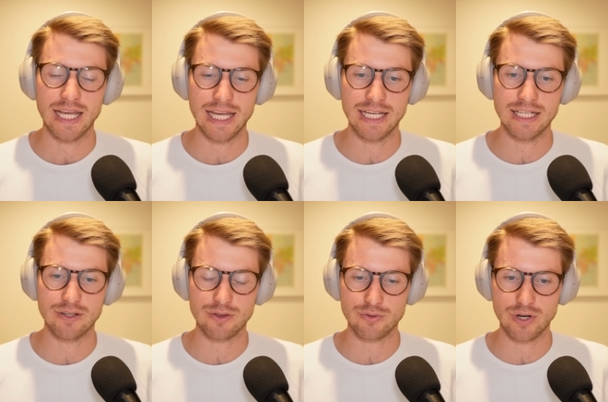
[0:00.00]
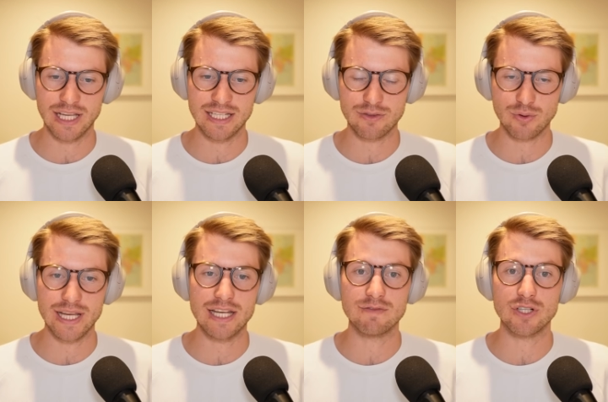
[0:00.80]
in
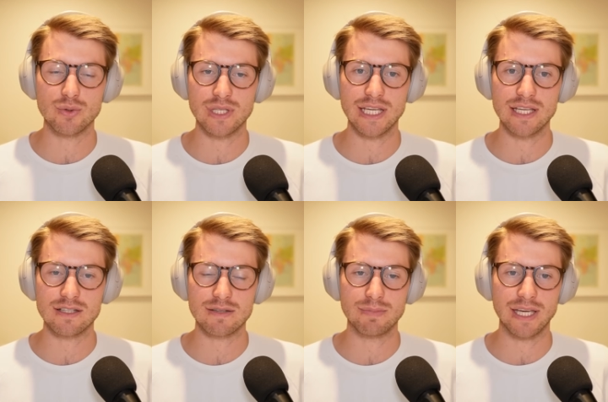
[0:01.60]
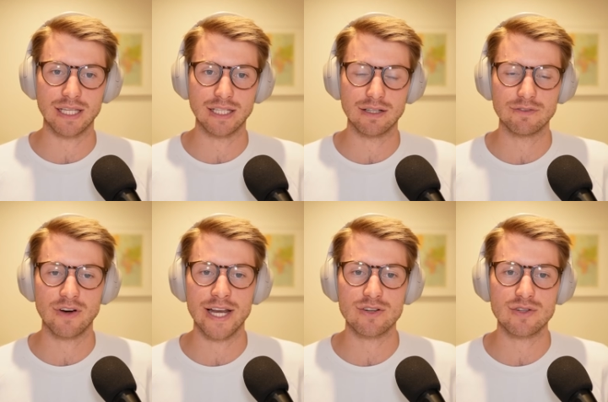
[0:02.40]
3 individual years, being
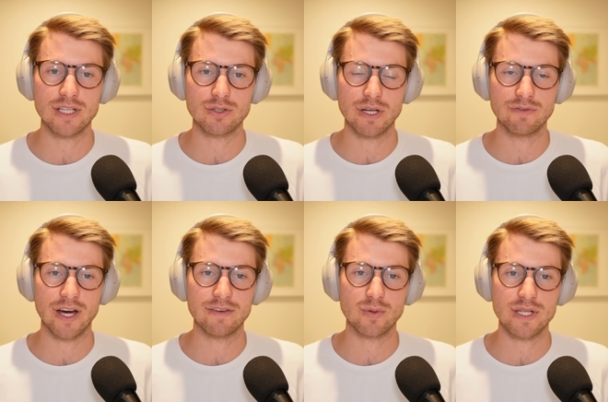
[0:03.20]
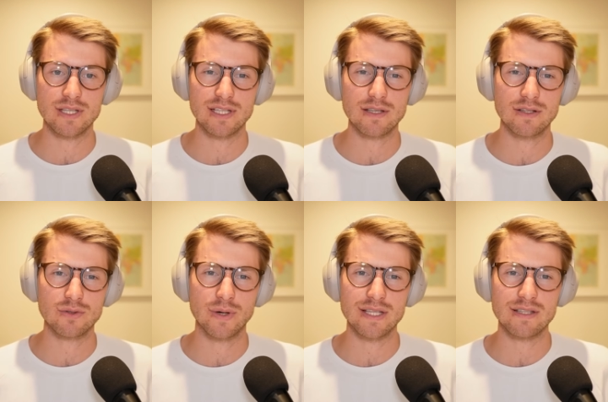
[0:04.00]
financial year 25, 26 and
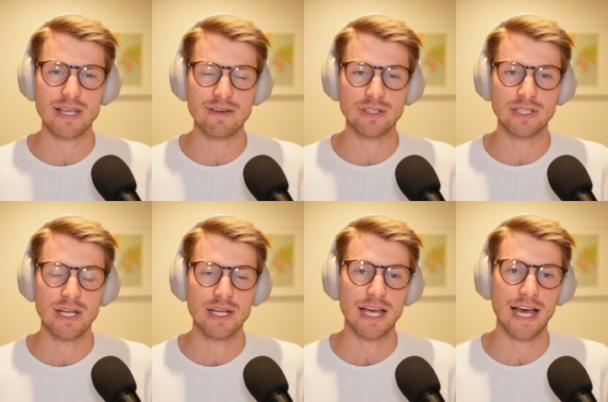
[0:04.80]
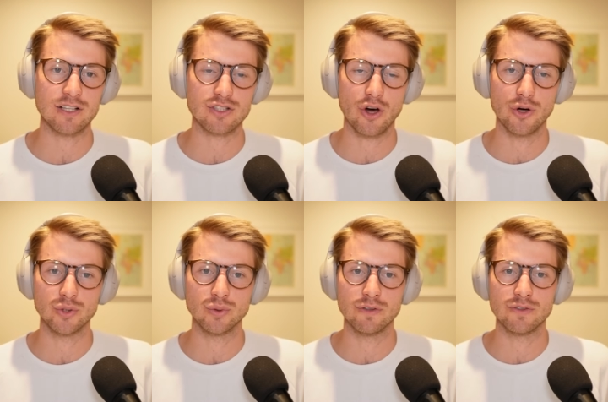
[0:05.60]
27, at a
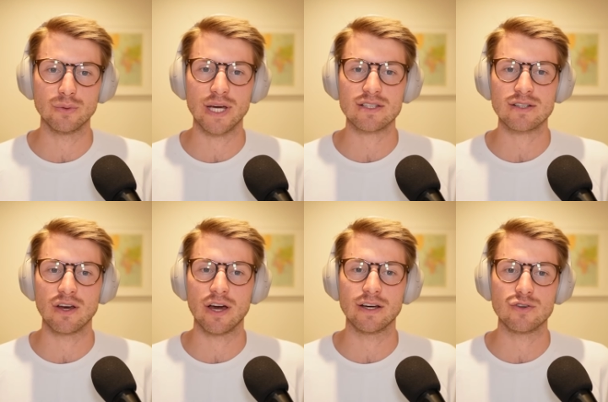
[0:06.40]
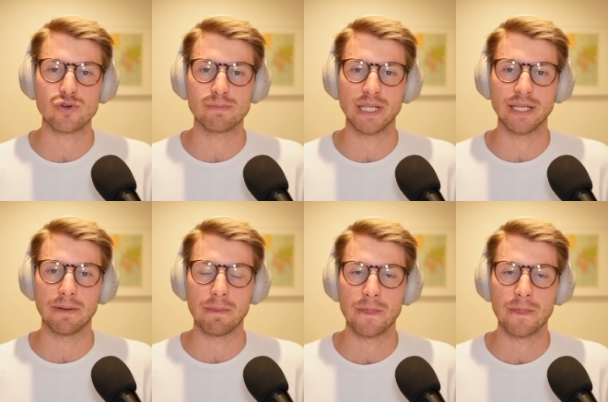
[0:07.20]
total of US 900 million.